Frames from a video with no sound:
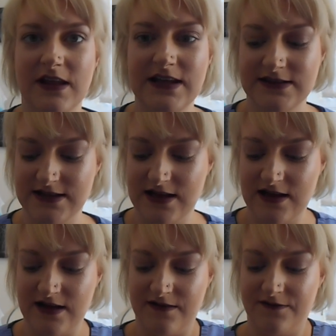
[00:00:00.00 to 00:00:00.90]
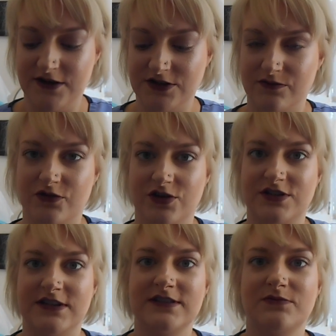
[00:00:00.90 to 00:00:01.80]
these are Vision
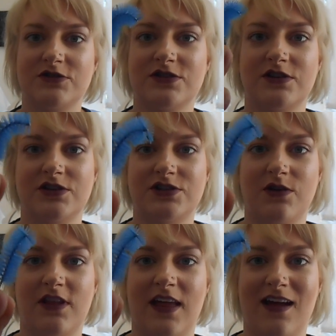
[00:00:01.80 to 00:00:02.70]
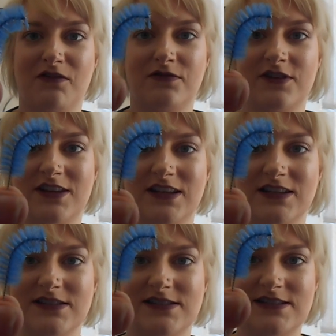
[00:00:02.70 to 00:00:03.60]
Brushes. I'm just going to show you there, hopefully you
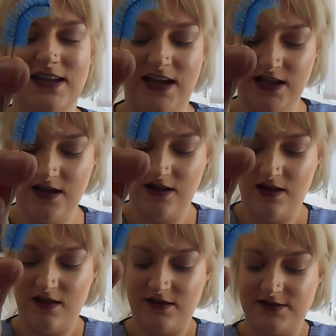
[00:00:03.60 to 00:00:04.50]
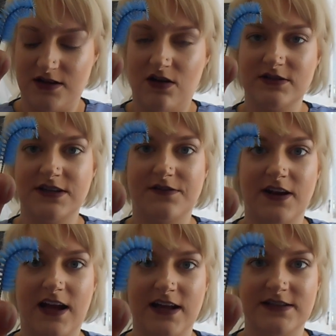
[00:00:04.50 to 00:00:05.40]
can see. There's all
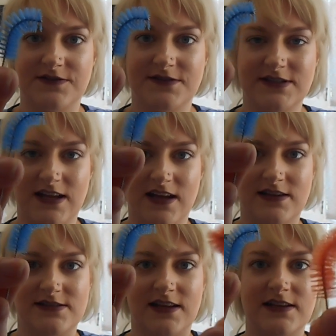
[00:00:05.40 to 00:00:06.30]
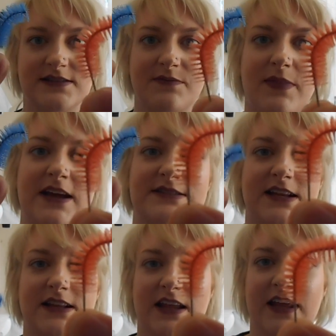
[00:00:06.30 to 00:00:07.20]
different kinds of sizes.
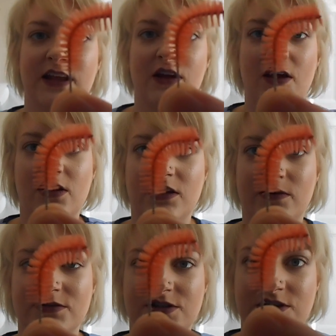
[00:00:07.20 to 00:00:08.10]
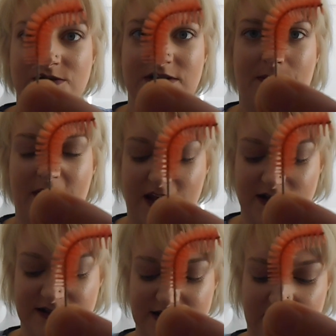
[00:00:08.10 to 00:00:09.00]
Basically you want to use the
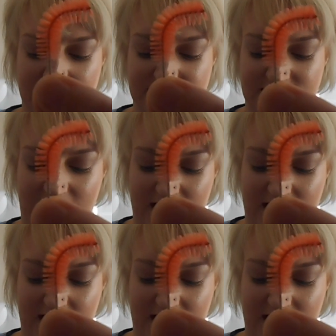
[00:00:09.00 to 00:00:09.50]
biggest size